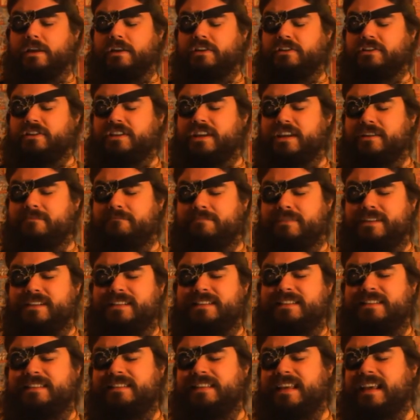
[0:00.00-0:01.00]
She had been
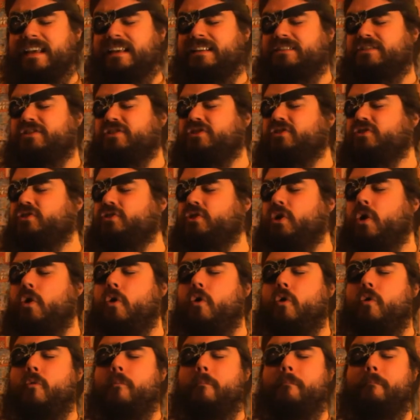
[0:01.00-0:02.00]
sick,
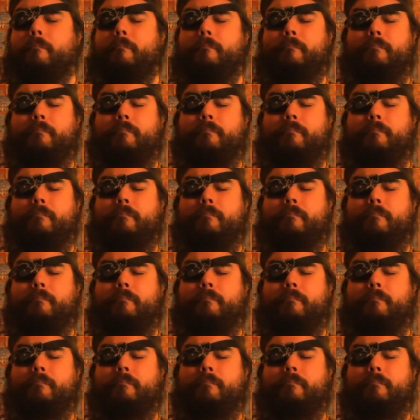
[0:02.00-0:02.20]
so